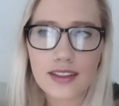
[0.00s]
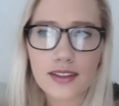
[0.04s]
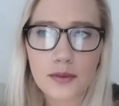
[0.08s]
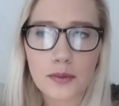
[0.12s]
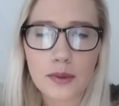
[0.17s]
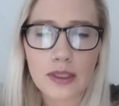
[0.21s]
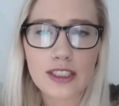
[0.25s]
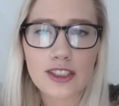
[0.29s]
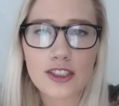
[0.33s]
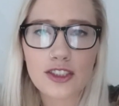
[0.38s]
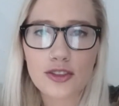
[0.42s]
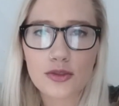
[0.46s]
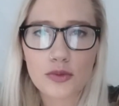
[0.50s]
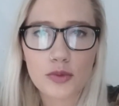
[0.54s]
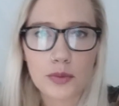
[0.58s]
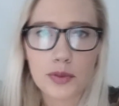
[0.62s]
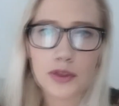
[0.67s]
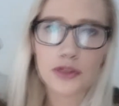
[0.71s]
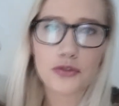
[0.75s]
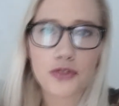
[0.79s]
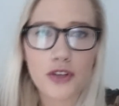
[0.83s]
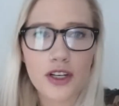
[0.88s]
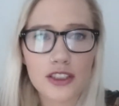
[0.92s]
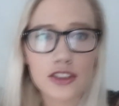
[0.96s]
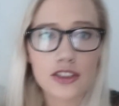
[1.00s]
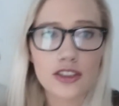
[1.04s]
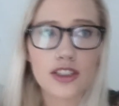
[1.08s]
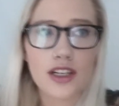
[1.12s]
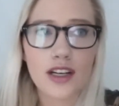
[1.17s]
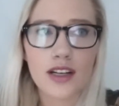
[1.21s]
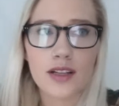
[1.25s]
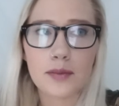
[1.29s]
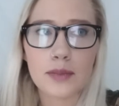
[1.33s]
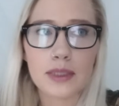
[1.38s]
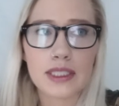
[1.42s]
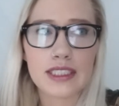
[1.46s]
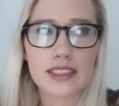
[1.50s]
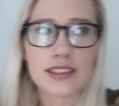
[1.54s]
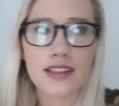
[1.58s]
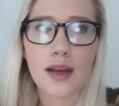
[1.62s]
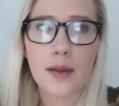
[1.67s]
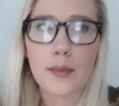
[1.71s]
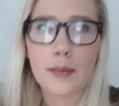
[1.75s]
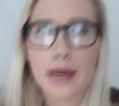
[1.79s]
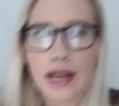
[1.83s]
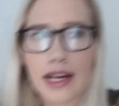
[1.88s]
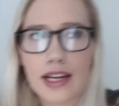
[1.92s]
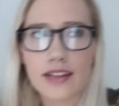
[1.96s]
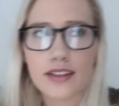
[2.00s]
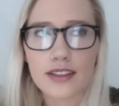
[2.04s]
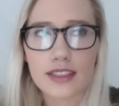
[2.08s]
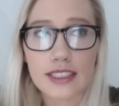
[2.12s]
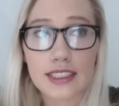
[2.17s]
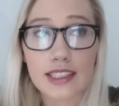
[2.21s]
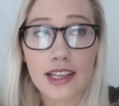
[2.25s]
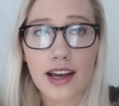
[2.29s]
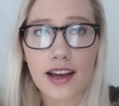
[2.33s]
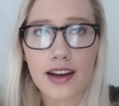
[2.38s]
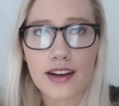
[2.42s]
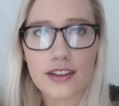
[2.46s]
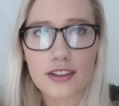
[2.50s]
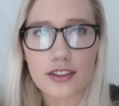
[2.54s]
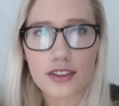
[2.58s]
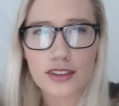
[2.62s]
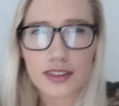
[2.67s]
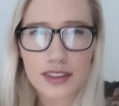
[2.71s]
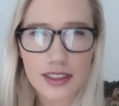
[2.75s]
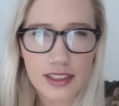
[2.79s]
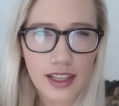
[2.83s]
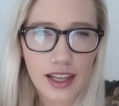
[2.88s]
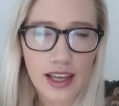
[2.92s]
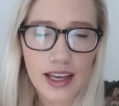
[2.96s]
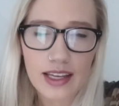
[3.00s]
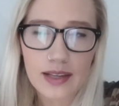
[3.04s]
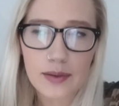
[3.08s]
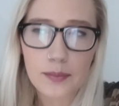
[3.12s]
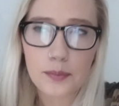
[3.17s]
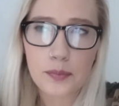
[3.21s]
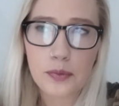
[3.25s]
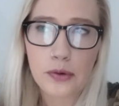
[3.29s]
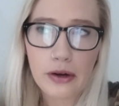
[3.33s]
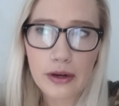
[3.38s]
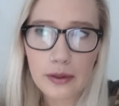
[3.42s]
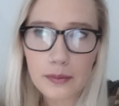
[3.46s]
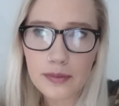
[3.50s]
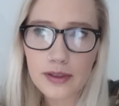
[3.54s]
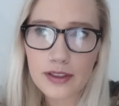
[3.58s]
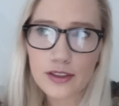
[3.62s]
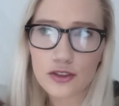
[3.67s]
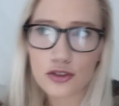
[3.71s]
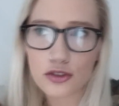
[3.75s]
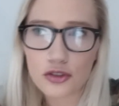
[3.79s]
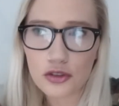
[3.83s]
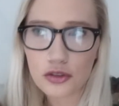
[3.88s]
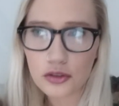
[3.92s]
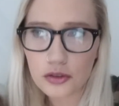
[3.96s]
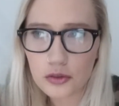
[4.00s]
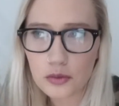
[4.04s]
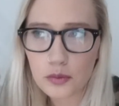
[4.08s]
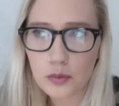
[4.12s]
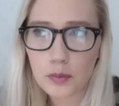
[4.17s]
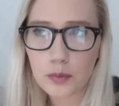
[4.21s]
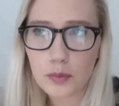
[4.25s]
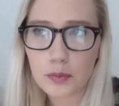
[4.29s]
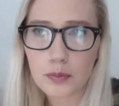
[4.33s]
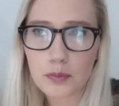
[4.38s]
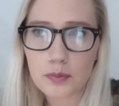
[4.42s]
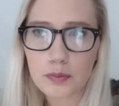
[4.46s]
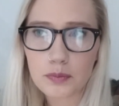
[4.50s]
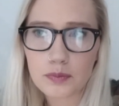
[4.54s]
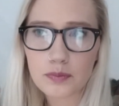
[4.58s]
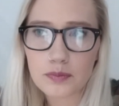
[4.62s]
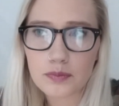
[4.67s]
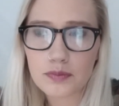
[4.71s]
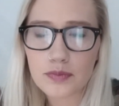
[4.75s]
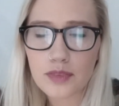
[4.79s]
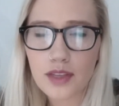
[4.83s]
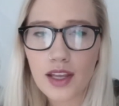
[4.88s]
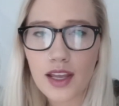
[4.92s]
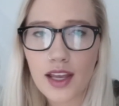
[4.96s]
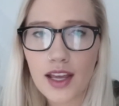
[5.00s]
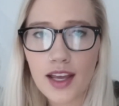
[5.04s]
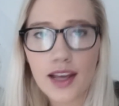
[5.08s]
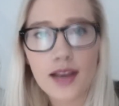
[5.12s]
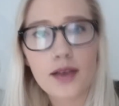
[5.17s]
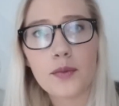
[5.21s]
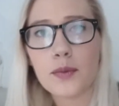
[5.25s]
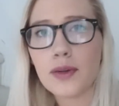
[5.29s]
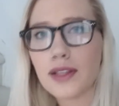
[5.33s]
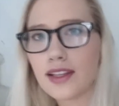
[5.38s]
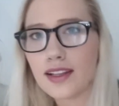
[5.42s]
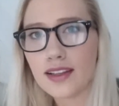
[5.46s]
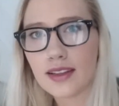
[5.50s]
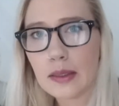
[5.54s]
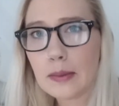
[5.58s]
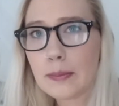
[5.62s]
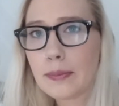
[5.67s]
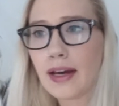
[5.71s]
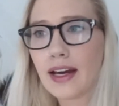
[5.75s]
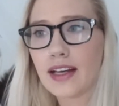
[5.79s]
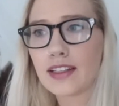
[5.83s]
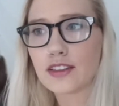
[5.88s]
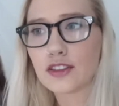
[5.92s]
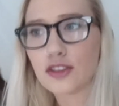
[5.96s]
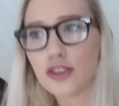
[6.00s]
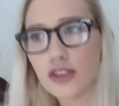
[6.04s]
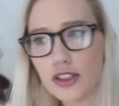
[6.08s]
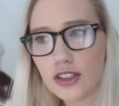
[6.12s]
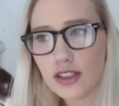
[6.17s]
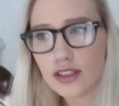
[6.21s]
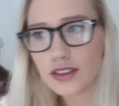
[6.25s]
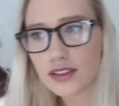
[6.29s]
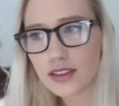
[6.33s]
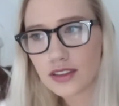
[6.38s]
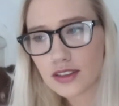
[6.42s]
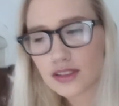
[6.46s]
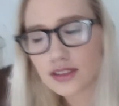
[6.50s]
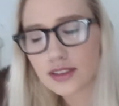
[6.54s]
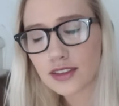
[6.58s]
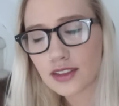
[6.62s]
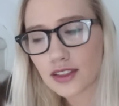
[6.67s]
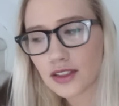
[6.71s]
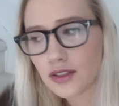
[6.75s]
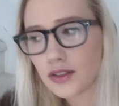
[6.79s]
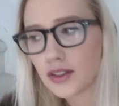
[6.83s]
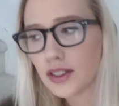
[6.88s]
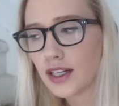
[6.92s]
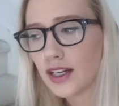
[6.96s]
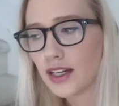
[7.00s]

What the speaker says: which would be frustrating because that battery is actually like pretty much new within the past year or so.